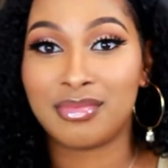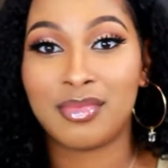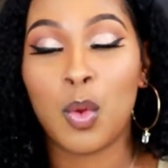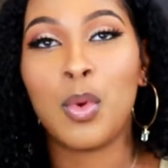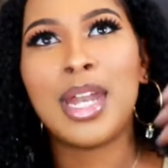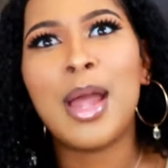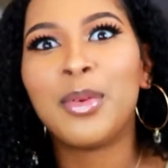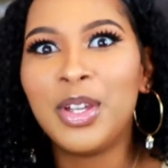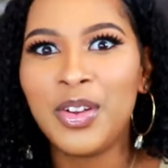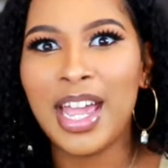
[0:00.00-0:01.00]
well, not
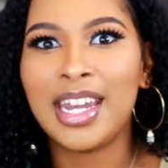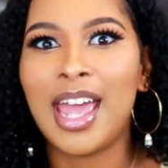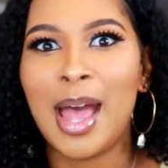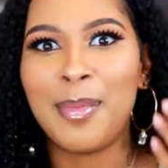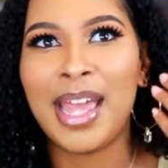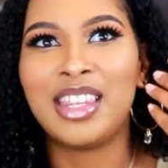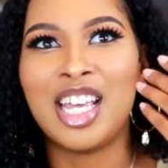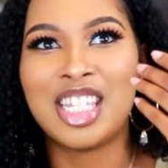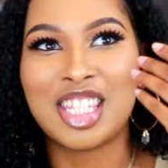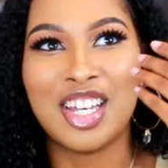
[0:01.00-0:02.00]
recreated, I made
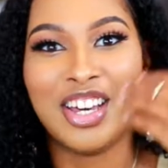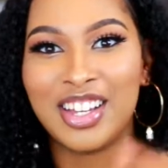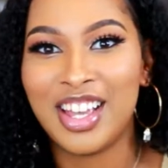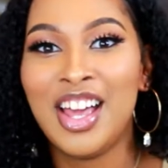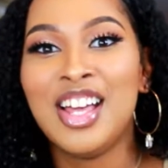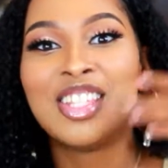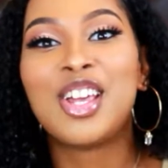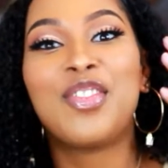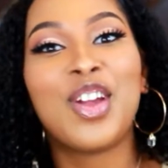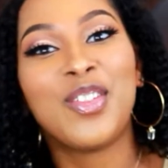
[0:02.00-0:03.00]
this look. So
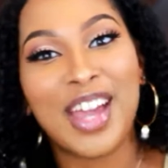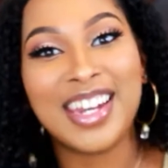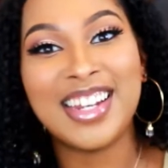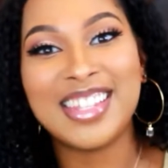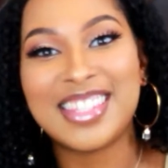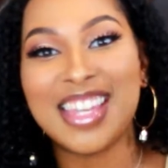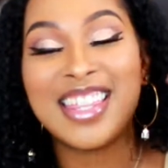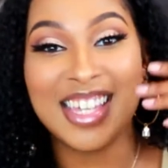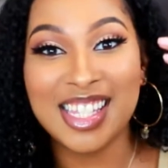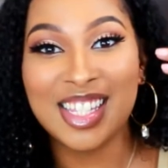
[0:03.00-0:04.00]
if you're ready to see
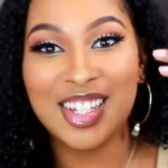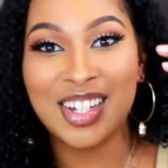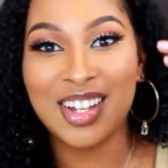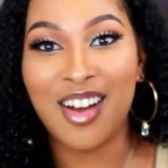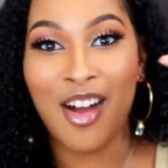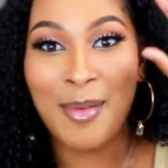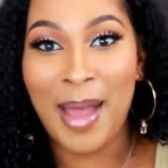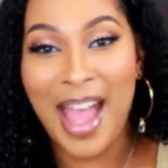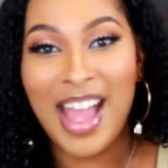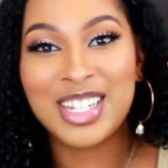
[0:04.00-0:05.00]
this look on
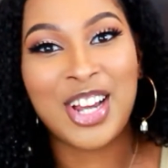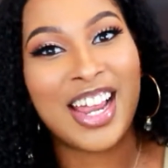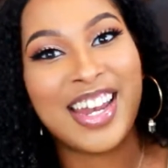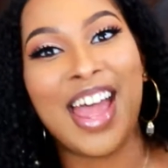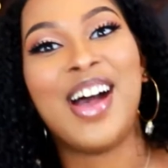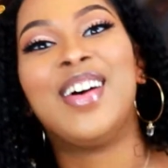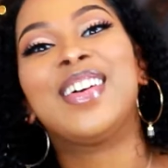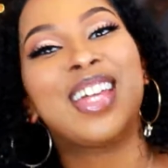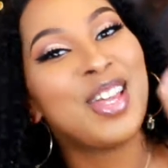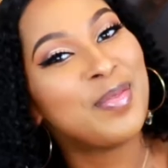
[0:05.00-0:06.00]
my eyes right now,
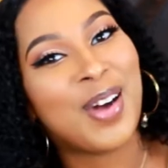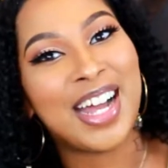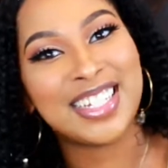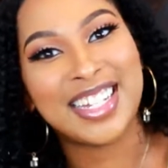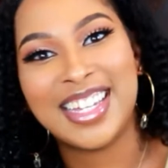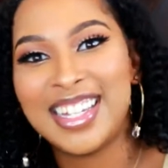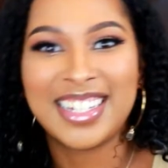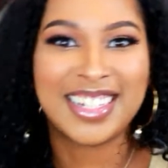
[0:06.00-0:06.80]
keep watching.